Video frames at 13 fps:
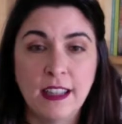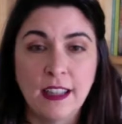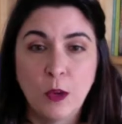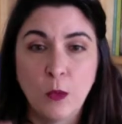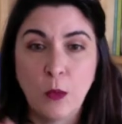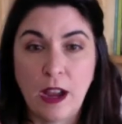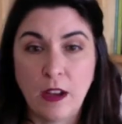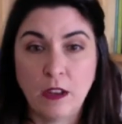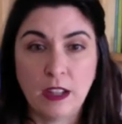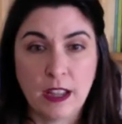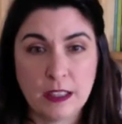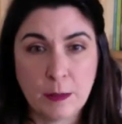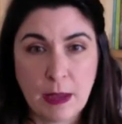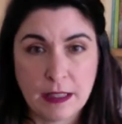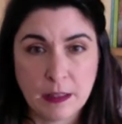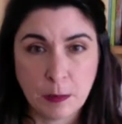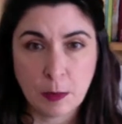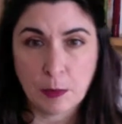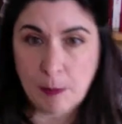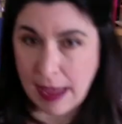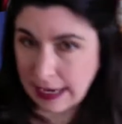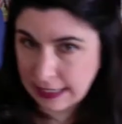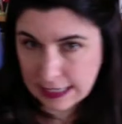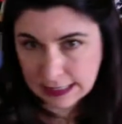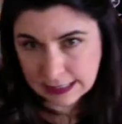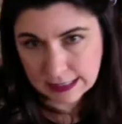round customizable
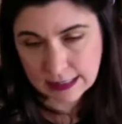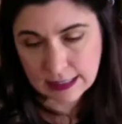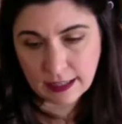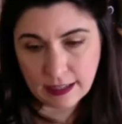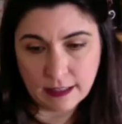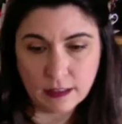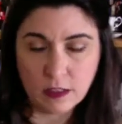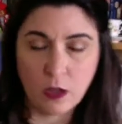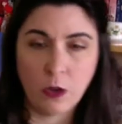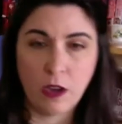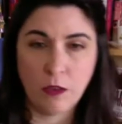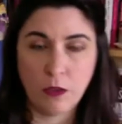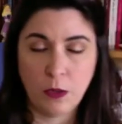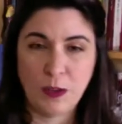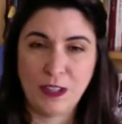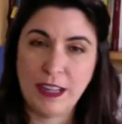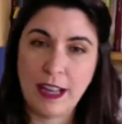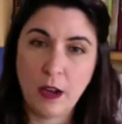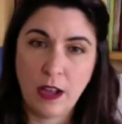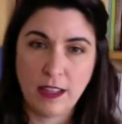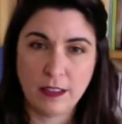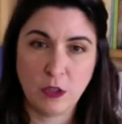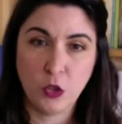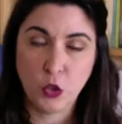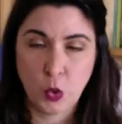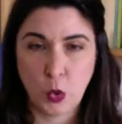magnets. And so everyone now has a
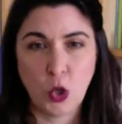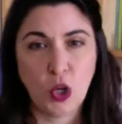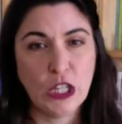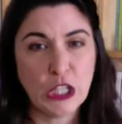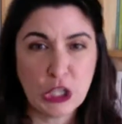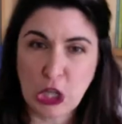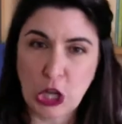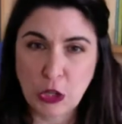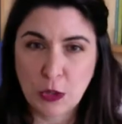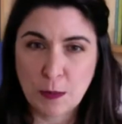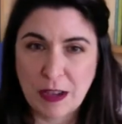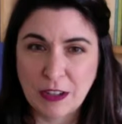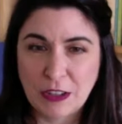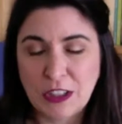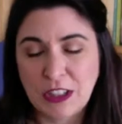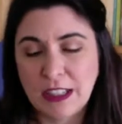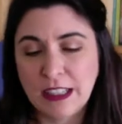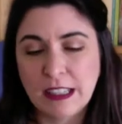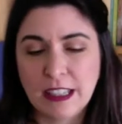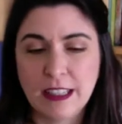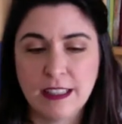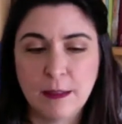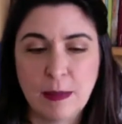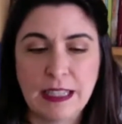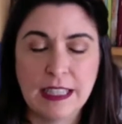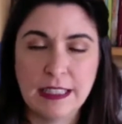chore and a dollar amount on it, because
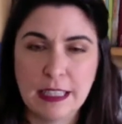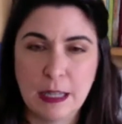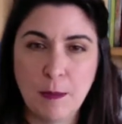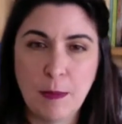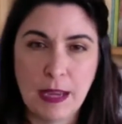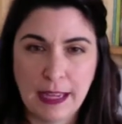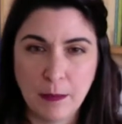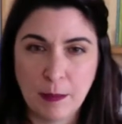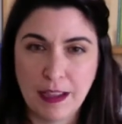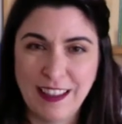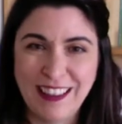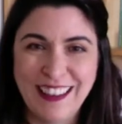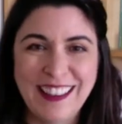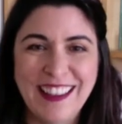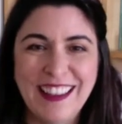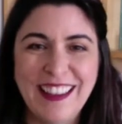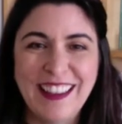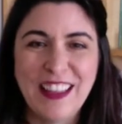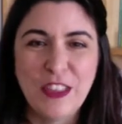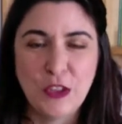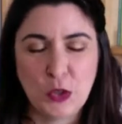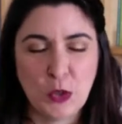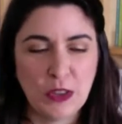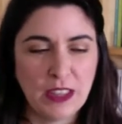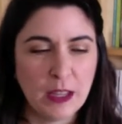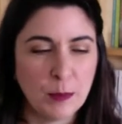my kids get paid by the
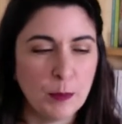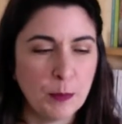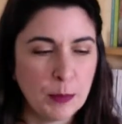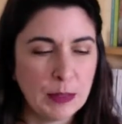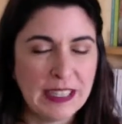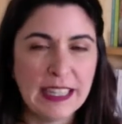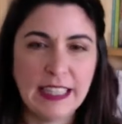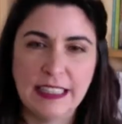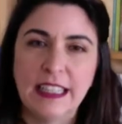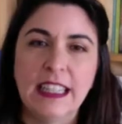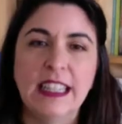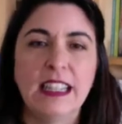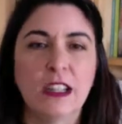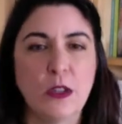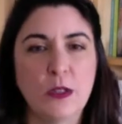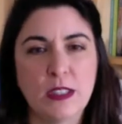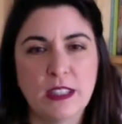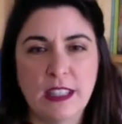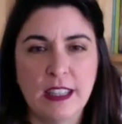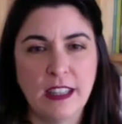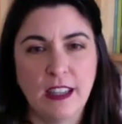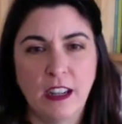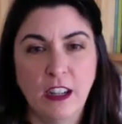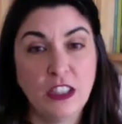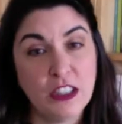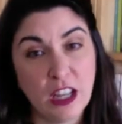chore they complete. It goes into
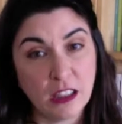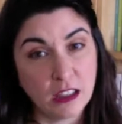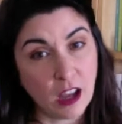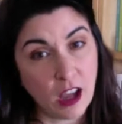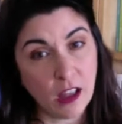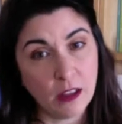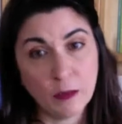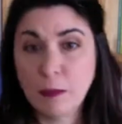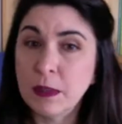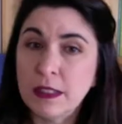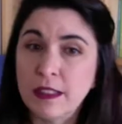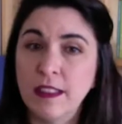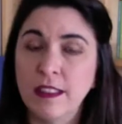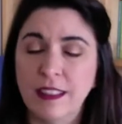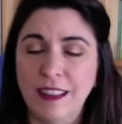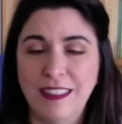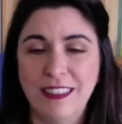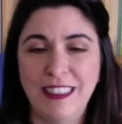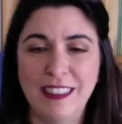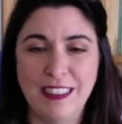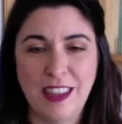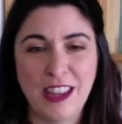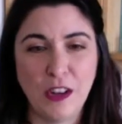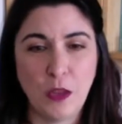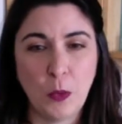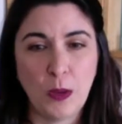their done columns, and at the
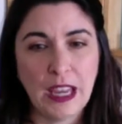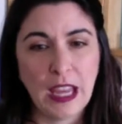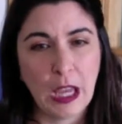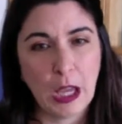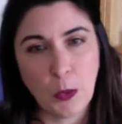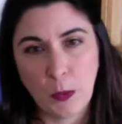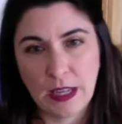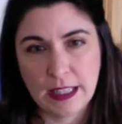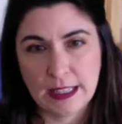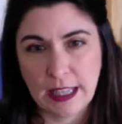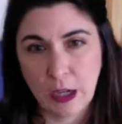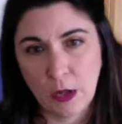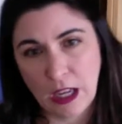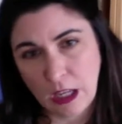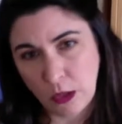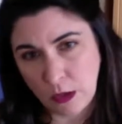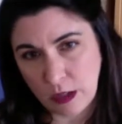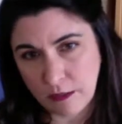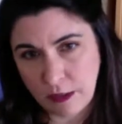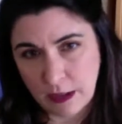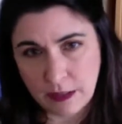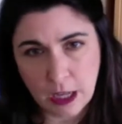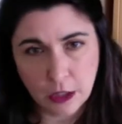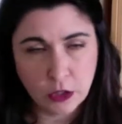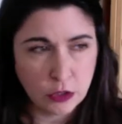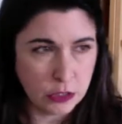end of the week we can say, okay, you get
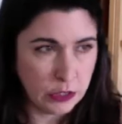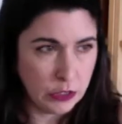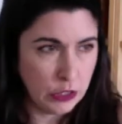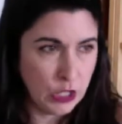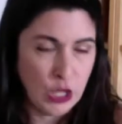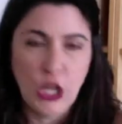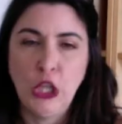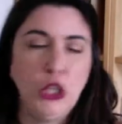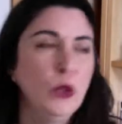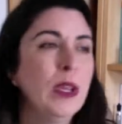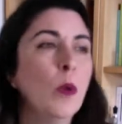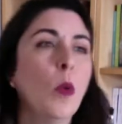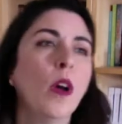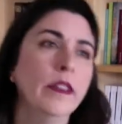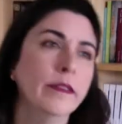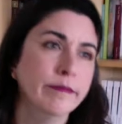$5 and you get 1,